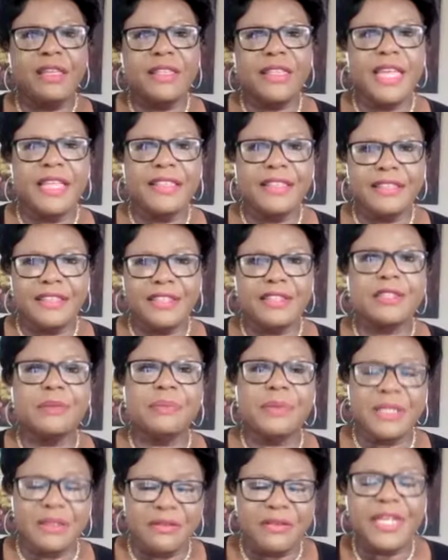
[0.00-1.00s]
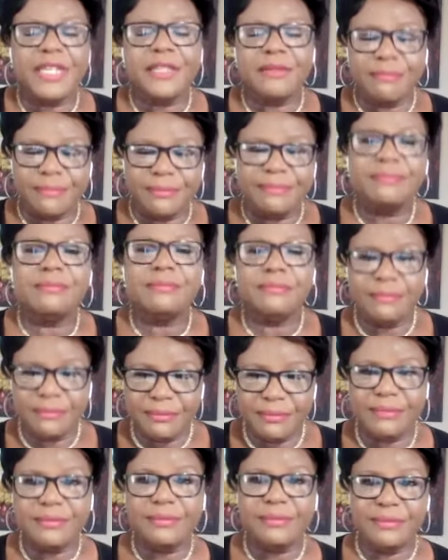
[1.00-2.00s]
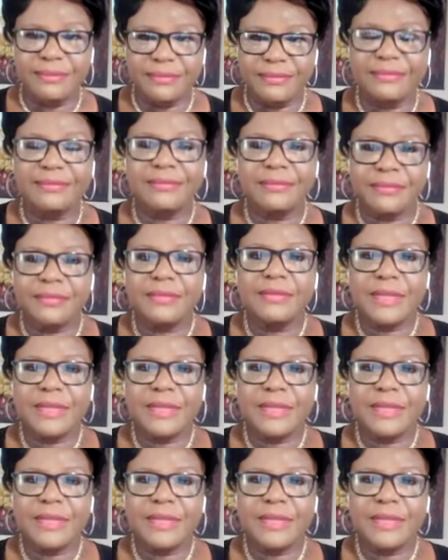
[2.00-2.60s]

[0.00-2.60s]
yeah yes right. Hmm. and also mm-hmm. that